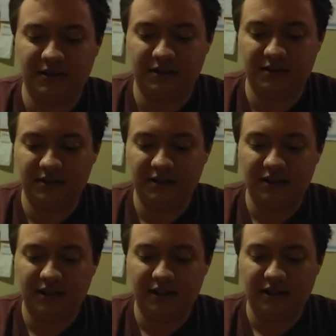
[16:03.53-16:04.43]
this.
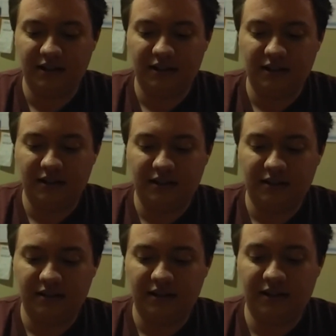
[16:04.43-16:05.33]

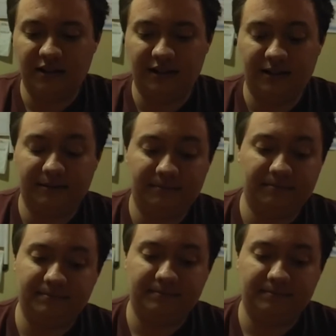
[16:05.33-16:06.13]
Um,